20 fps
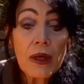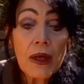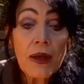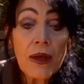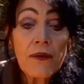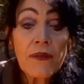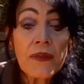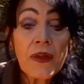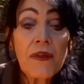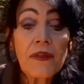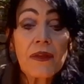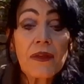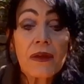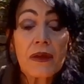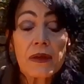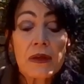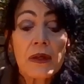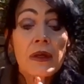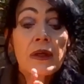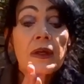
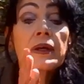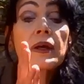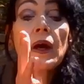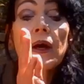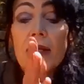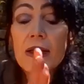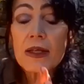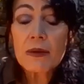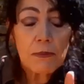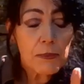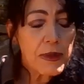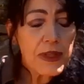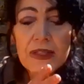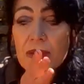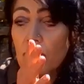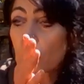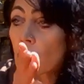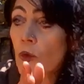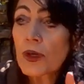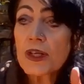another, because
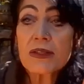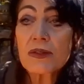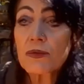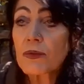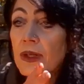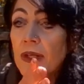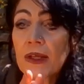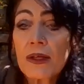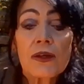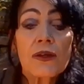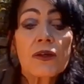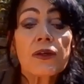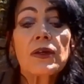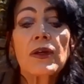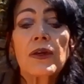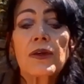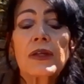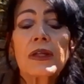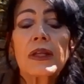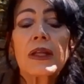all is running
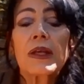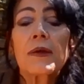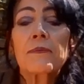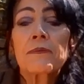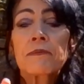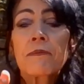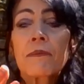concurrently,